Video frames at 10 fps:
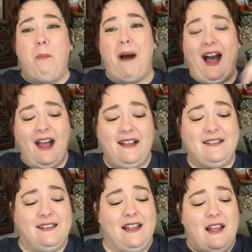
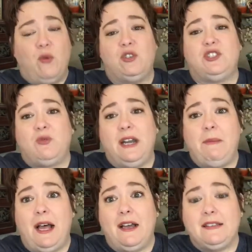box was 20
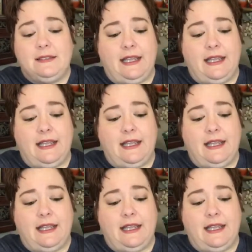bucks.